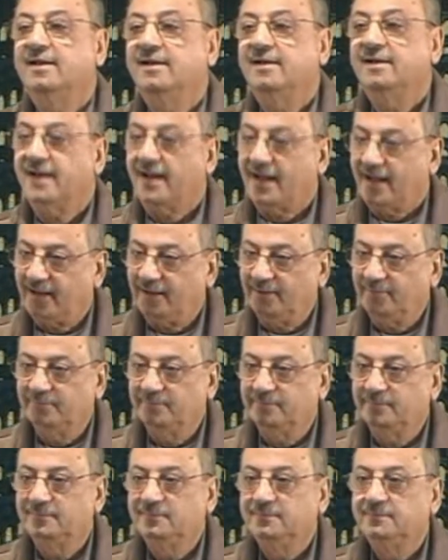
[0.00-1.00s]

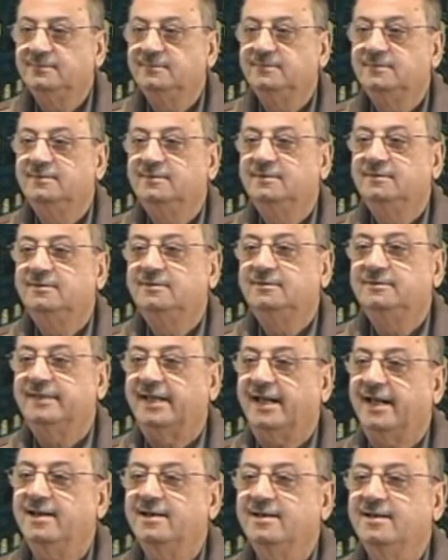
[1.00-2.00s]
Naam.
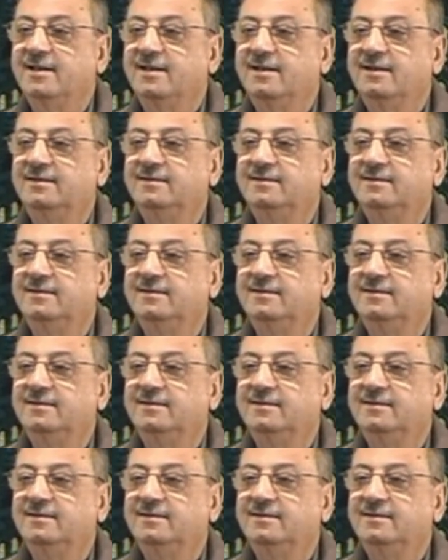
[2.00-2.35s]
Then?